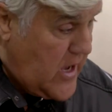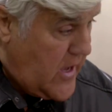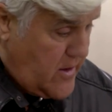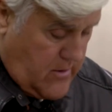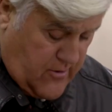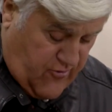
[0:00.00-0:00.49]

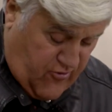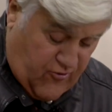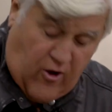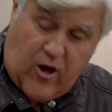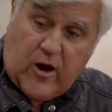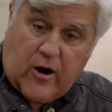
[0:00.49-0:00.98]
cut is
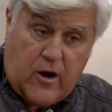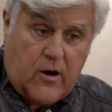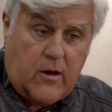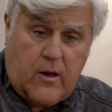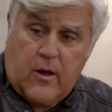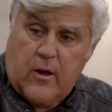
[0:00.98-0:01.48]
stronger,
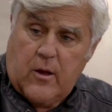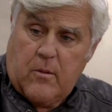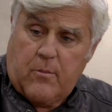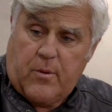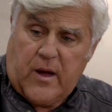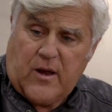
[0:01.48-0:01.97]

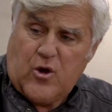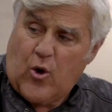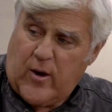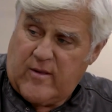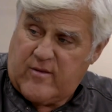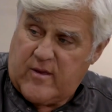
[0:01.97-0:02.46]
but
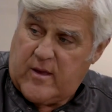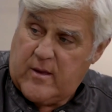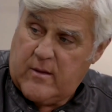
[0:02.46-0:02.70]
noisy.